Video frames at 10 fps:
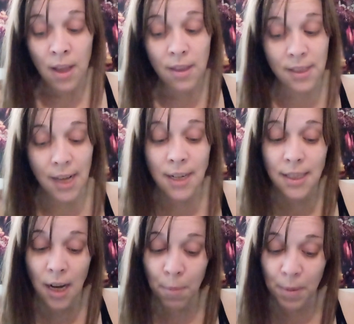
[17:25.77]
The sun
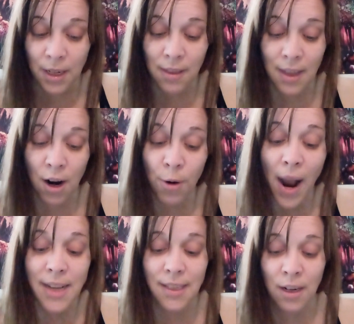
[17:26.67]
sunk beneath the
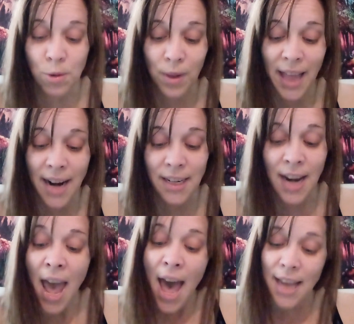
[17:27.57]
horizon as we landed,